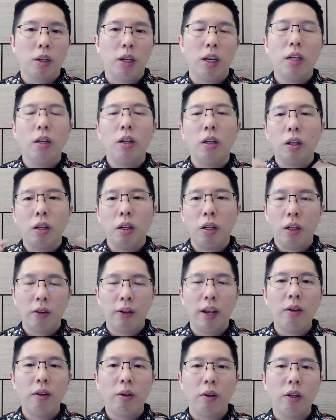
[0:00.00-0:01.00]
Okay, in a
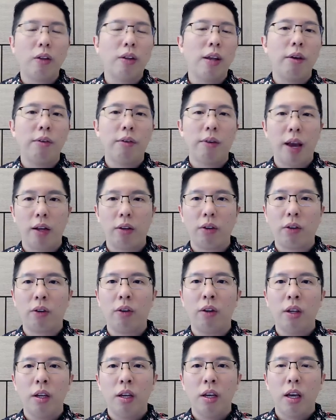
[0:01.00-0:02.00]
sense, these are facts.